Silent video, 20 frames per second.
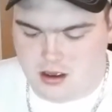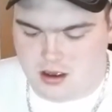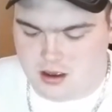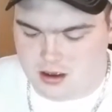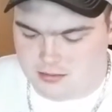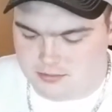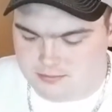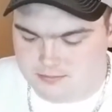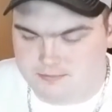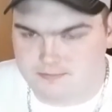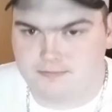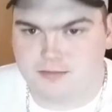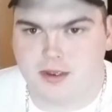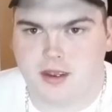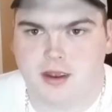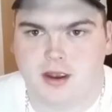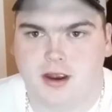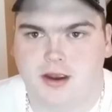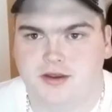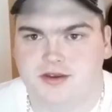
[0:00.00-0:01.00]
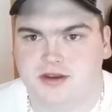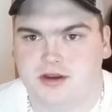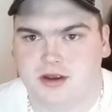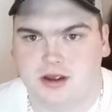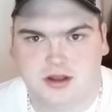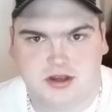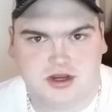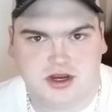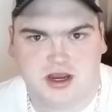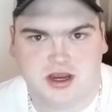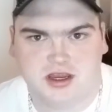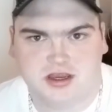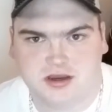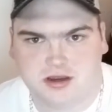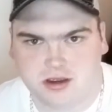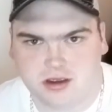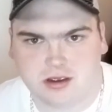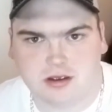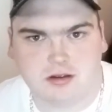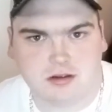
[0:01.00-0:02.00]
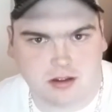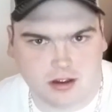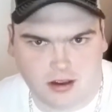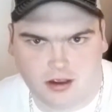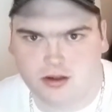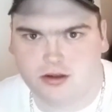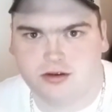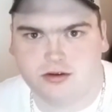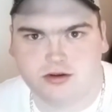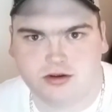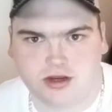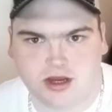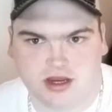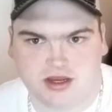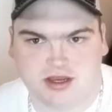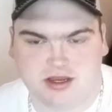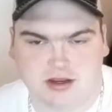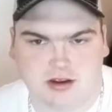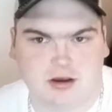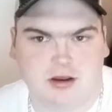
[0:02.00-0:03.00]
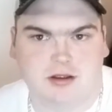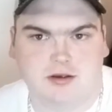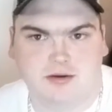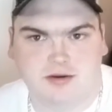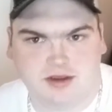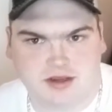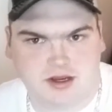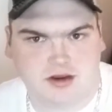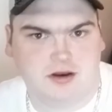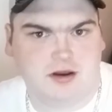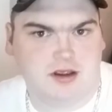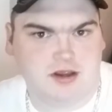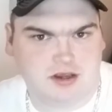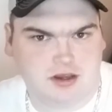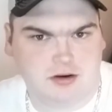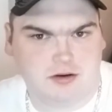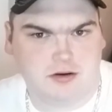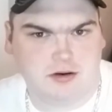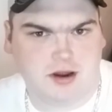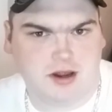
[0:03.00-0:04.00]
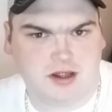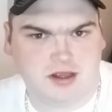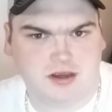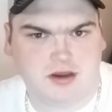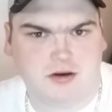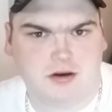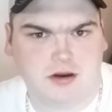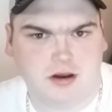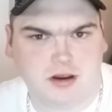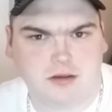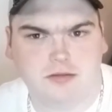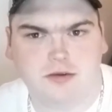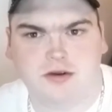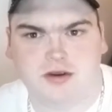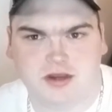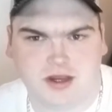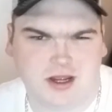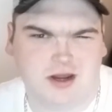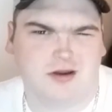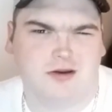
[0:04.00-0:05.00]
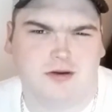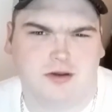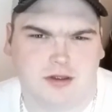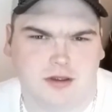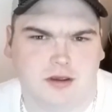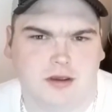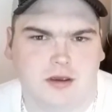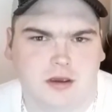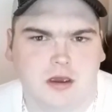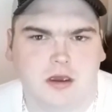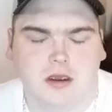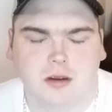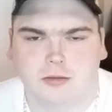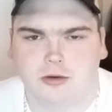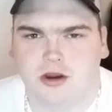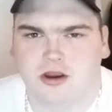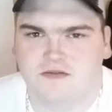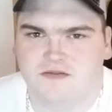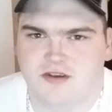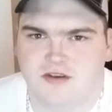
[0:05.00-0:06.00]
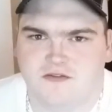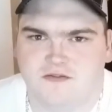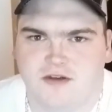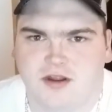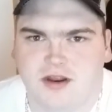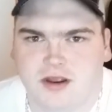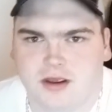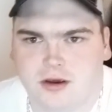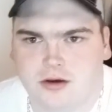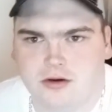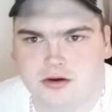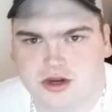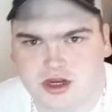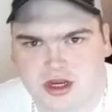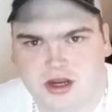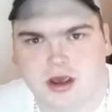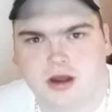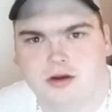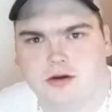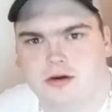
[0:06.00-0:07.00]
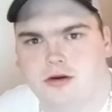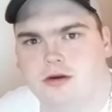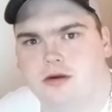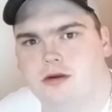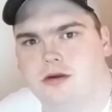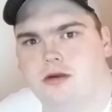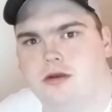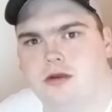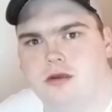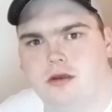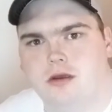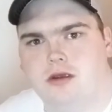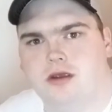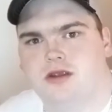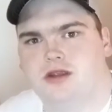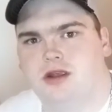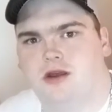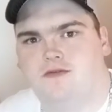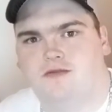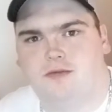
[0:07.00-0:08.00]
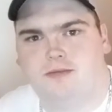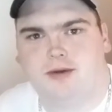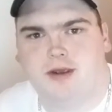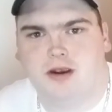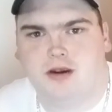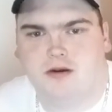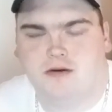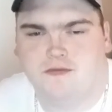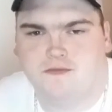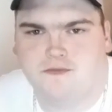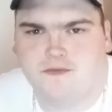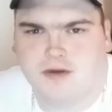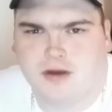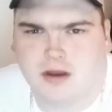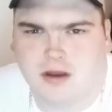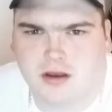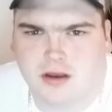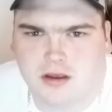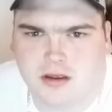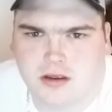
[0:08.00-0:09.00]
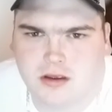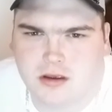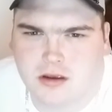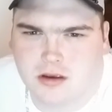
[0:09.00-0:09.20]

Um, I also got Jessica. Uh, Jesse's gonna lose it on Instagram. You've seen her in the previous video. She got herself a pair of uh,